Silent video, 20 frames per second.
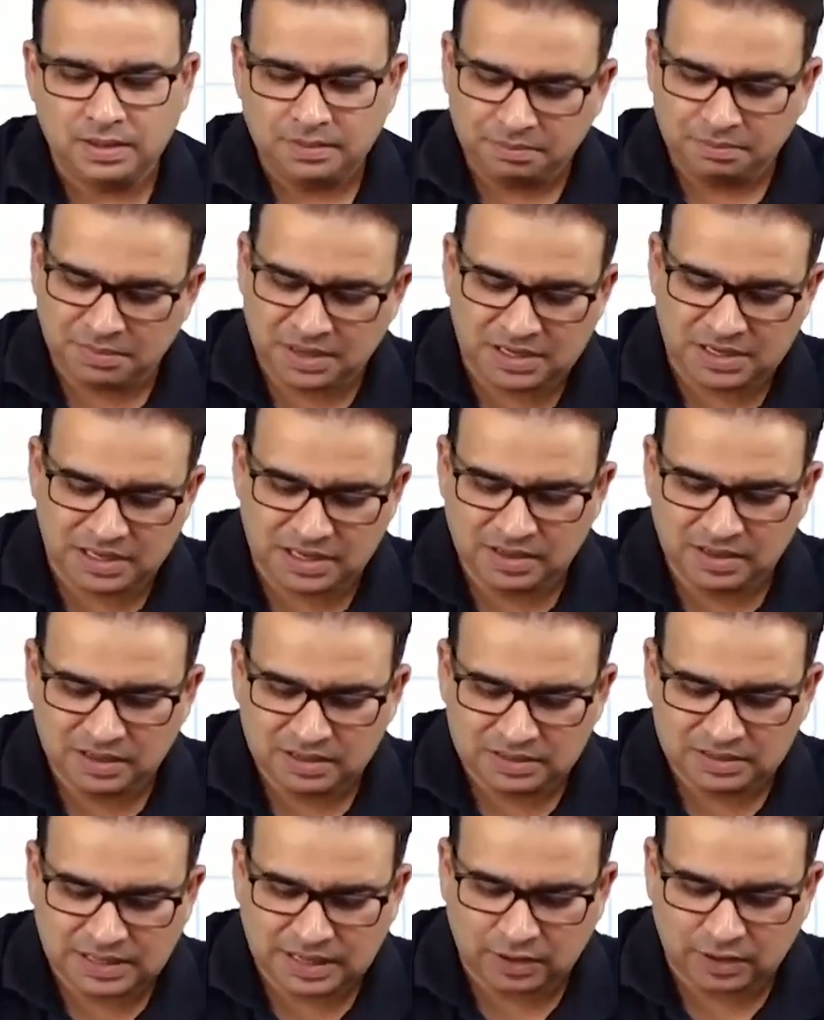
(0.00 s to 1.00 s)
Medially,
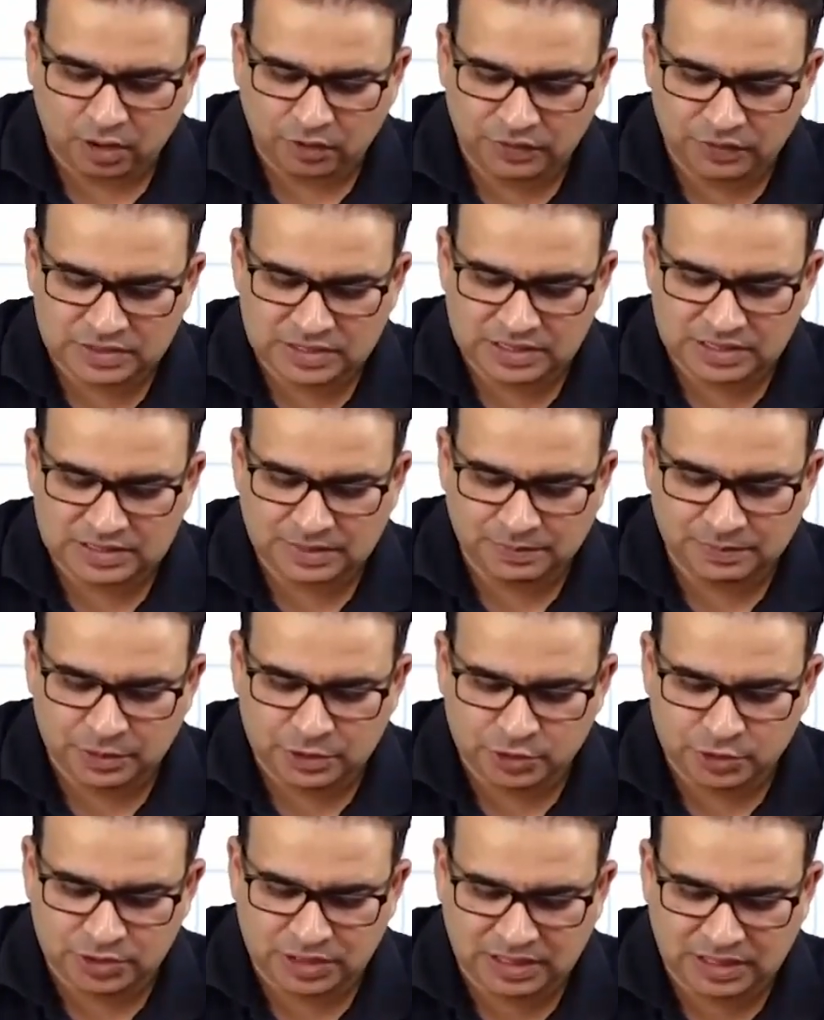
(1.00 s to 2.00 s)
that obviously is the
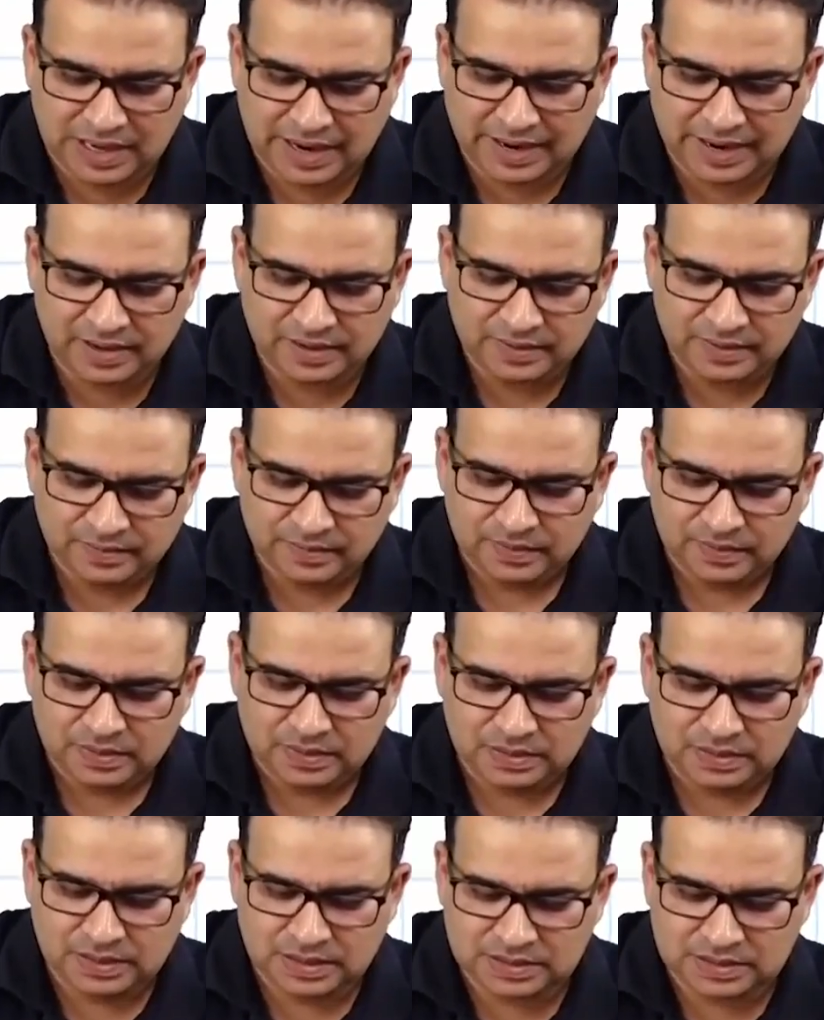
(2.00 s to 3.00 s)
pituitary gland.
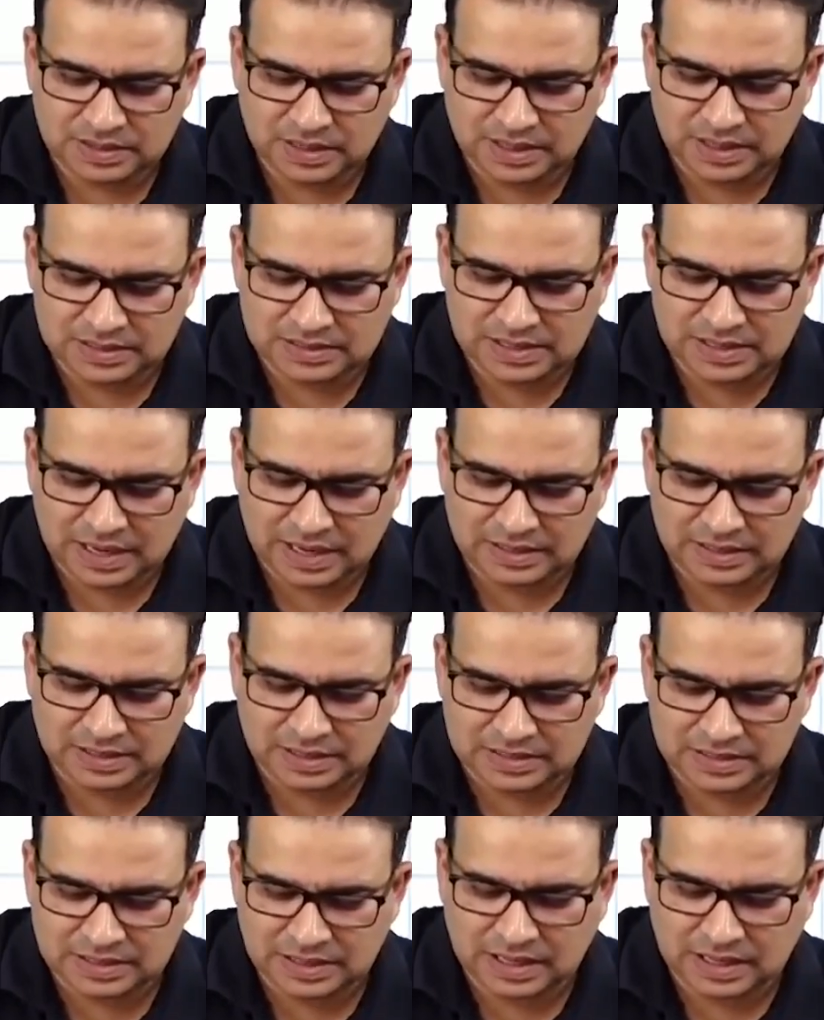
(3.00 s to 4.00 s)
This here is sella
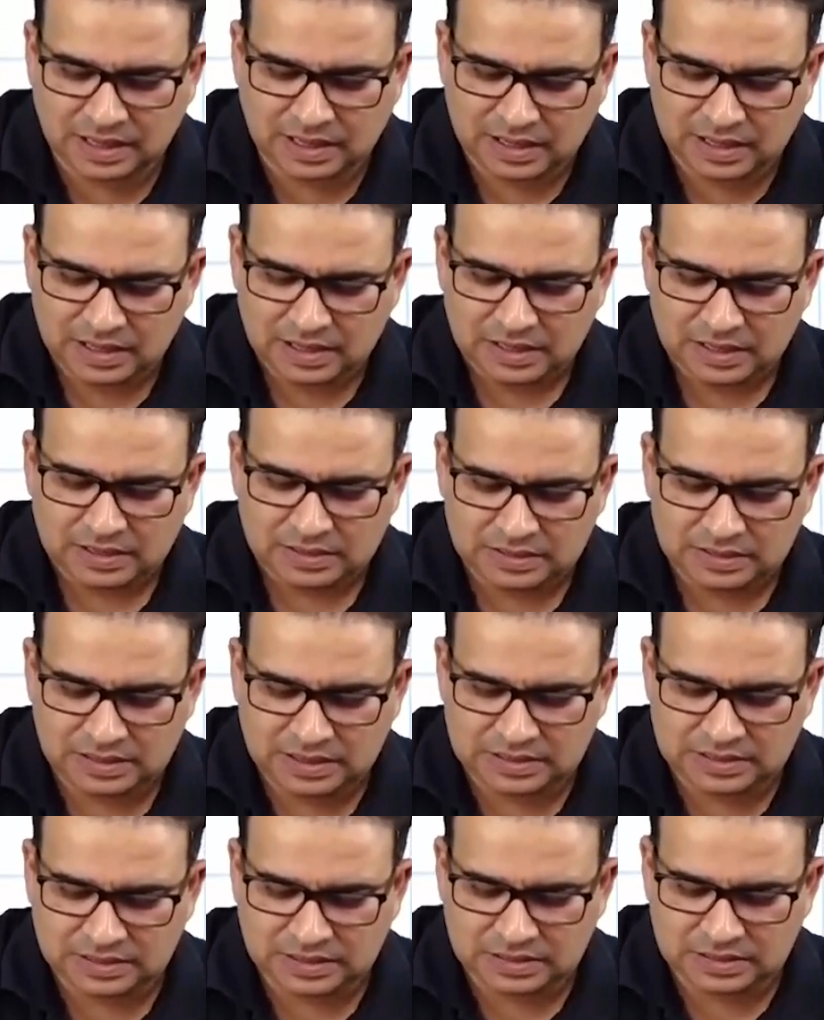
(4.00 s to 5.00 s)
turcica.
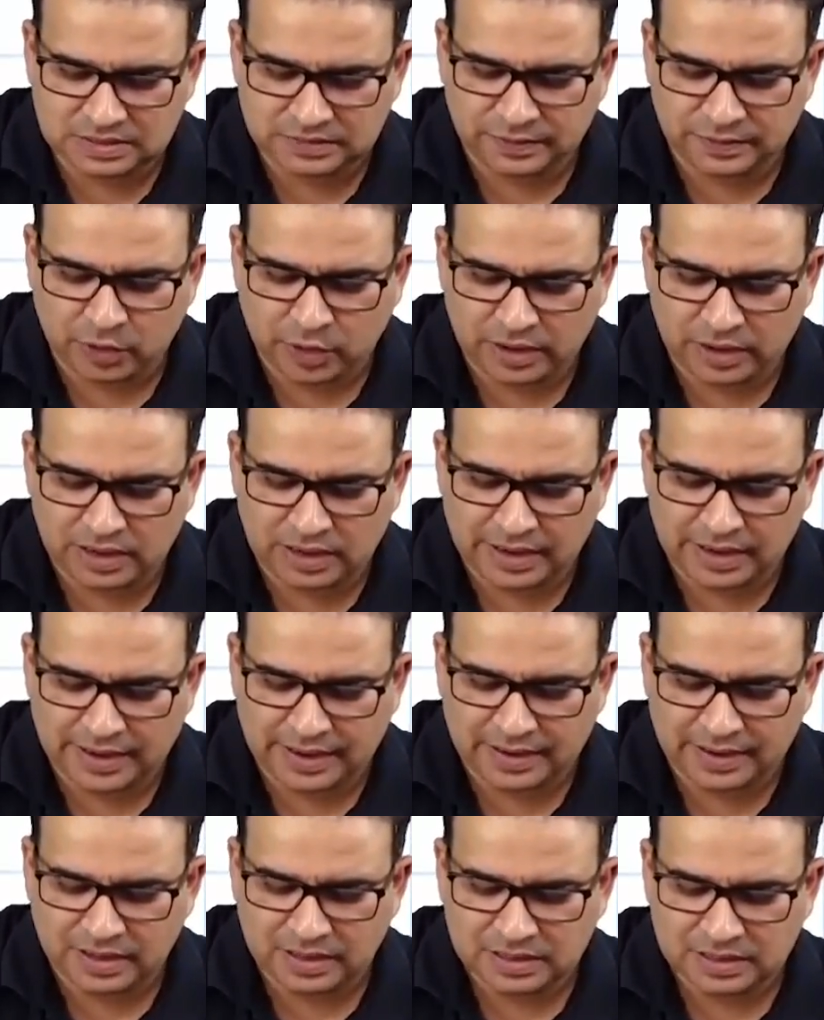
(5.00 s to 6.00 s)
These are the sphenoidal
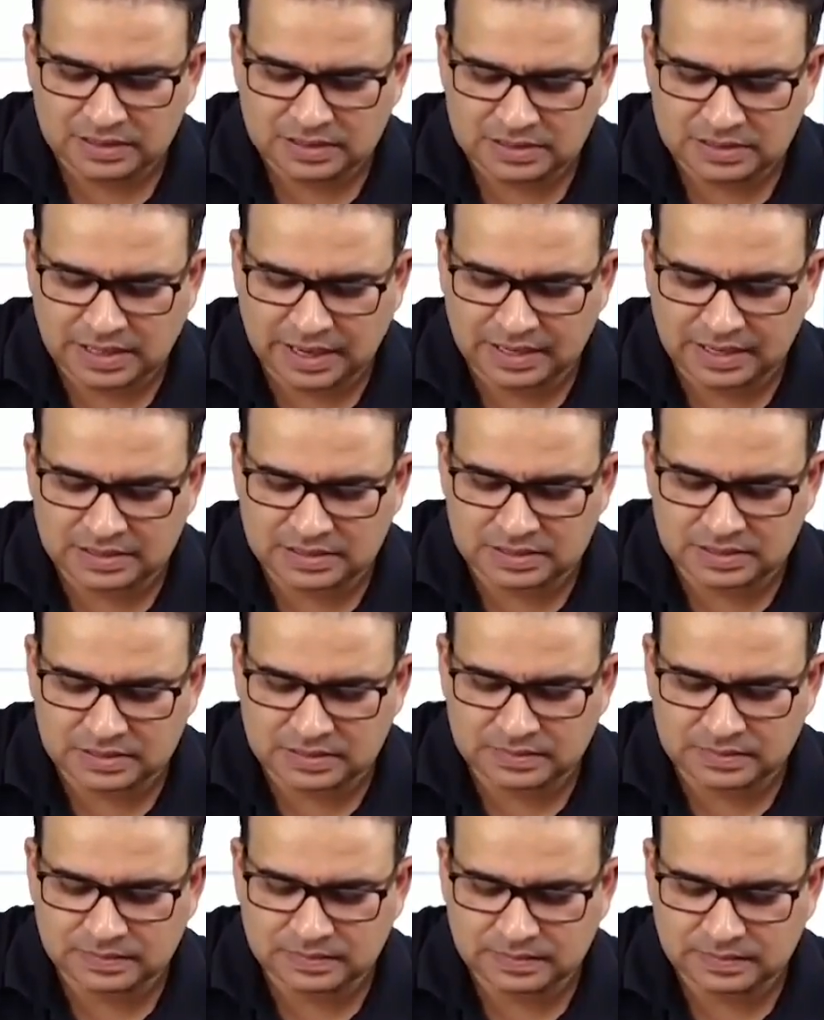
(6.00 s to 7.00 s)
air sinuses.